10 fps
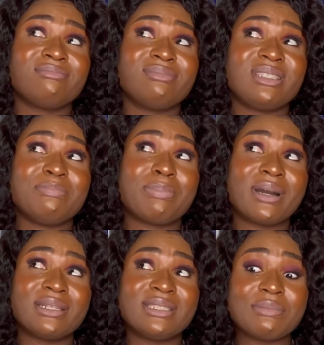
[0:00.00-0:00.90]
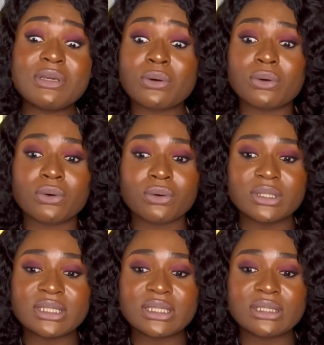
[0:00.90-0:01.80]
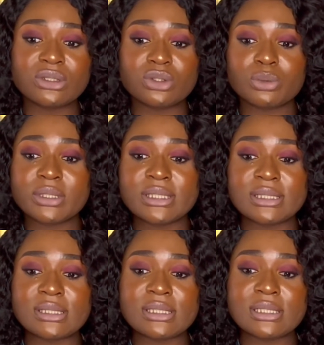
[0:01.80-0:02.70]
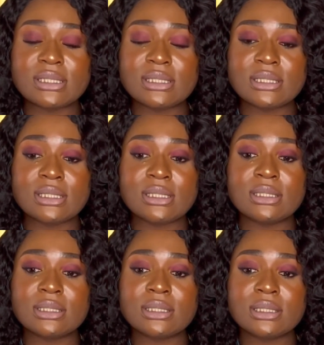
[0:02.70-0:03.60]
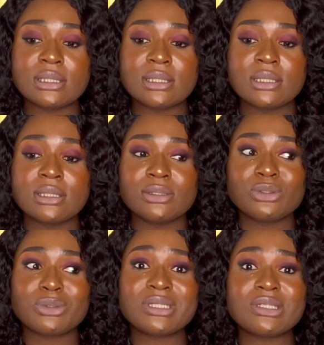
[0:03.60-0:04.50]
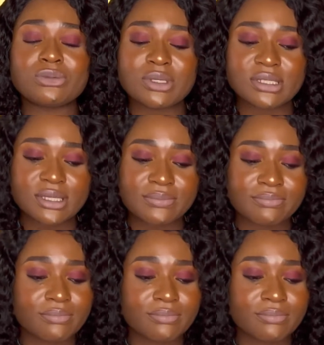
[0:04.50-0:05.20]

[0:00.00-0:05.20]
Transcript: the pandemic occurred in 2020,